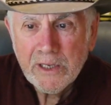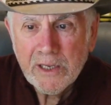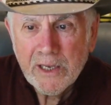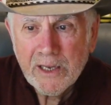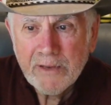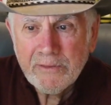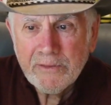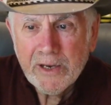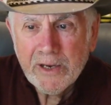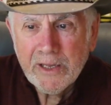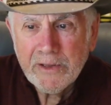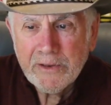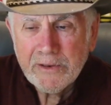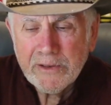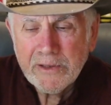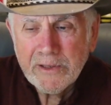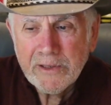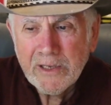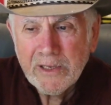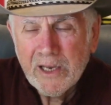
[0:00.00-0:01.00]
have
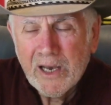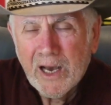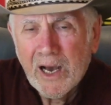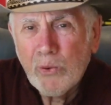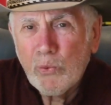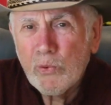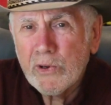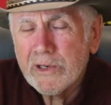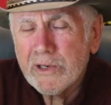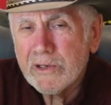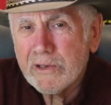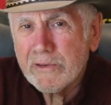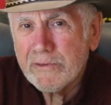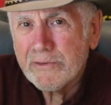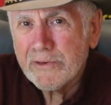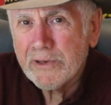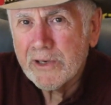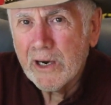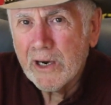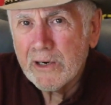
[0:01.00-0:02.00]
either. I wonder
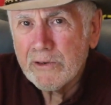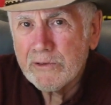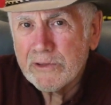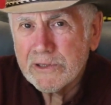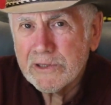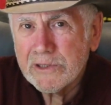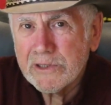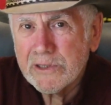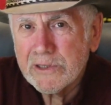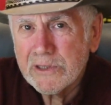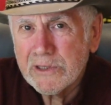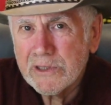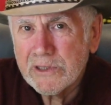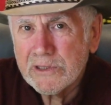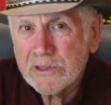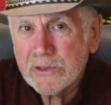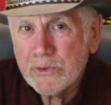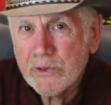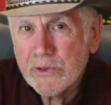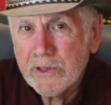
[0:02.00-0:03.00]
if Congress
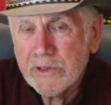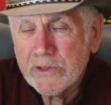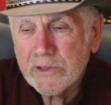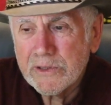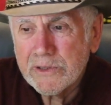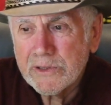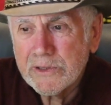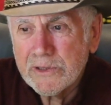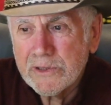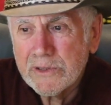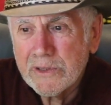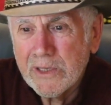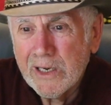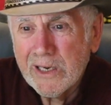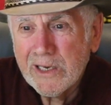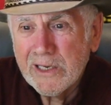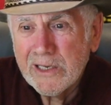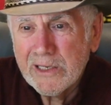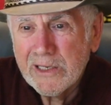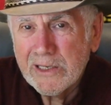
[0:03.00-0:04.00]
is aware of this,
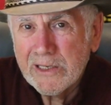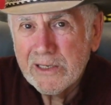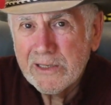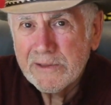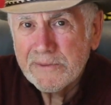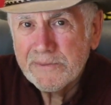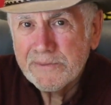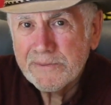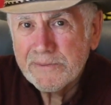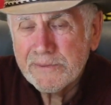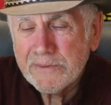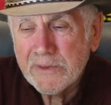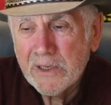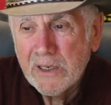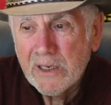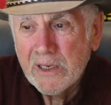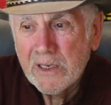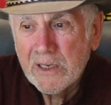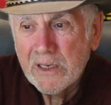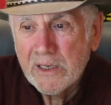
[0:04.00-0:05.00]
huh?
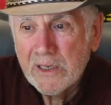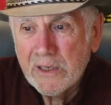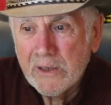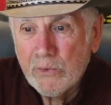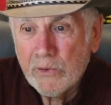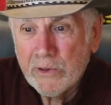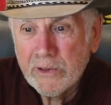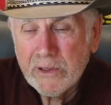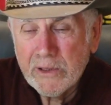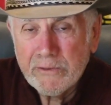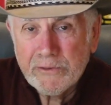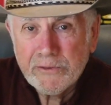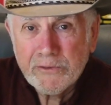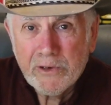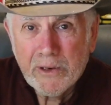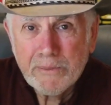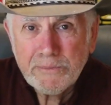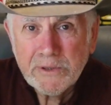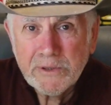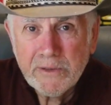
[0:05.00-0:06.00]
Wonder if
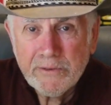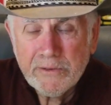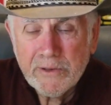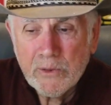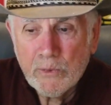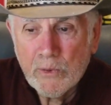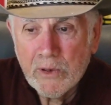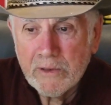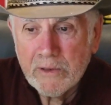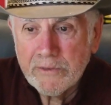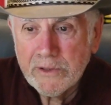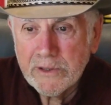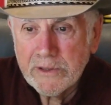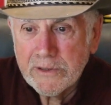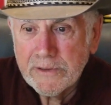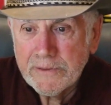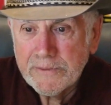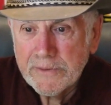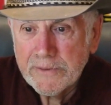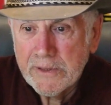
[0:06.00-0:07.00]
Trump's even aware of
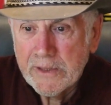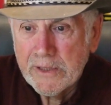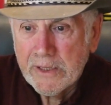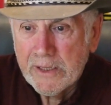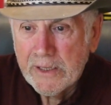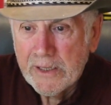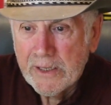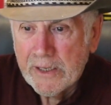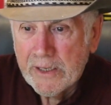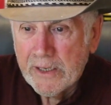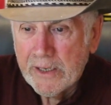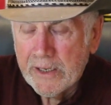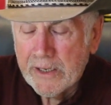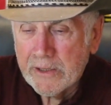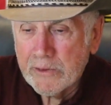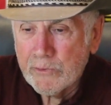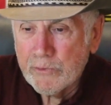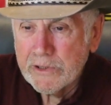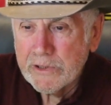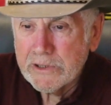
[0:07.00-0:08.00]
it.
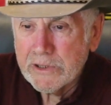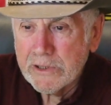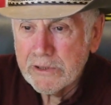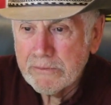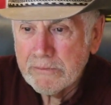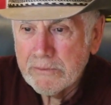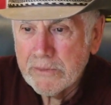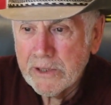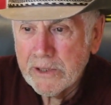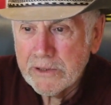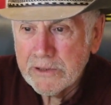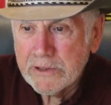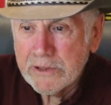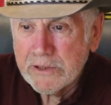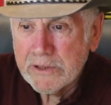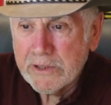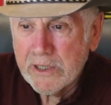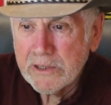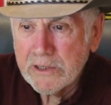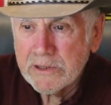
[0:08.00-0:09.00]
In recent
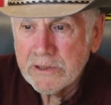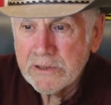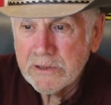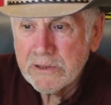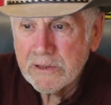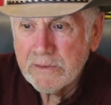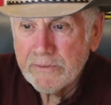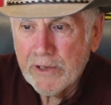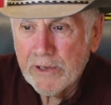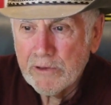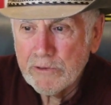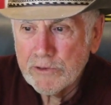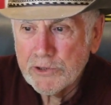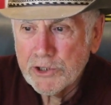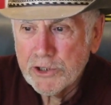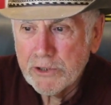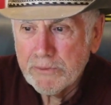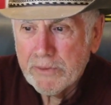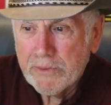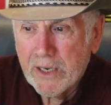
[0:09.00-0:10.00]
months, dozens of
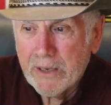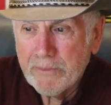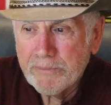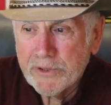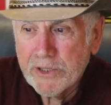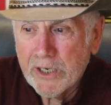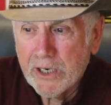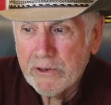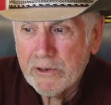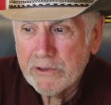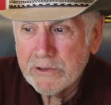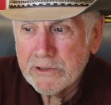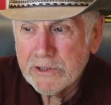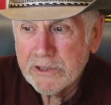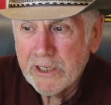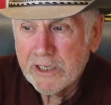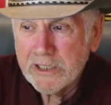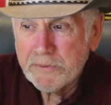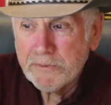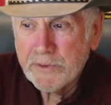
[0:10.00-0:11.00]
al-Shabaab terrorist
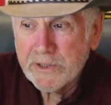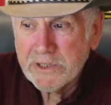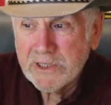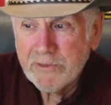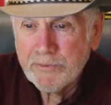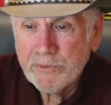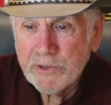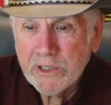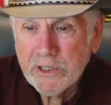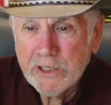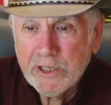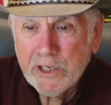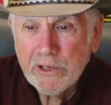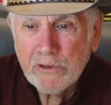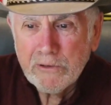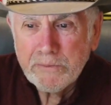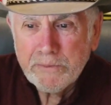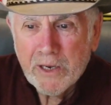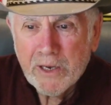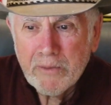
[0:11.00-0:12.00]
suspects have been
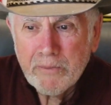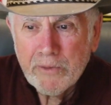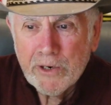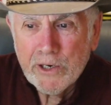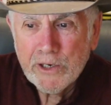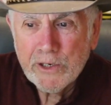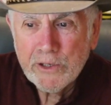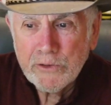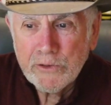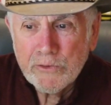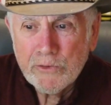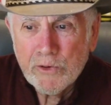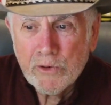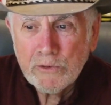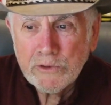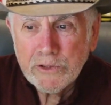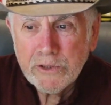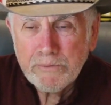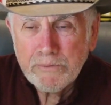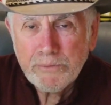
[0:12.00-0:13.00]
killed by American
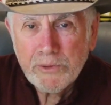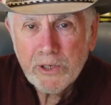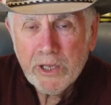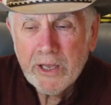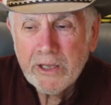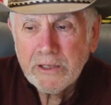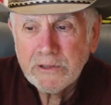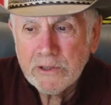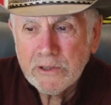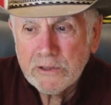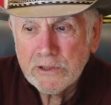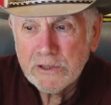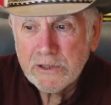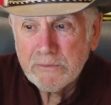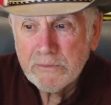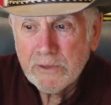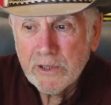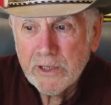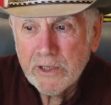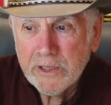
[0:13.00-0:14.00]
drones and planes in
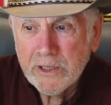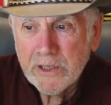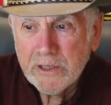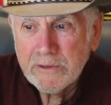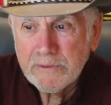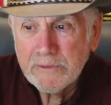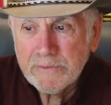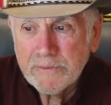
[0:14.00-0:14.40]
Somalia